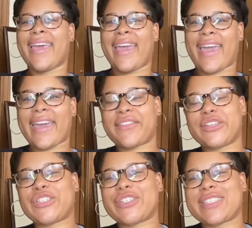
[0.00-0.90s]
Hey
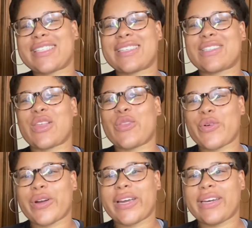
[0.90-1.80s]
adventurers, this is
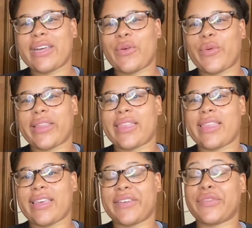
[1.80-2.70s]
Lauren with
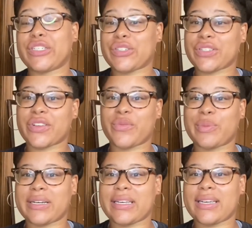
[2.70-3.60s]
the Adventures of
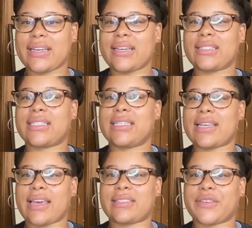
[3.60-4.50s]
Boogie.
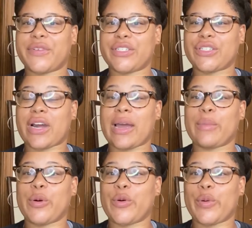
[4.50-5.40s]
Today's adventure,
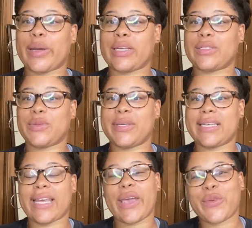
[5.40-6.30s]
I'm going to
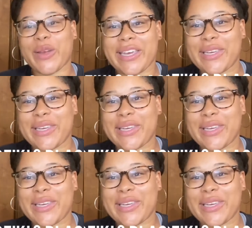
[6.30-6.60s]
get a Reiki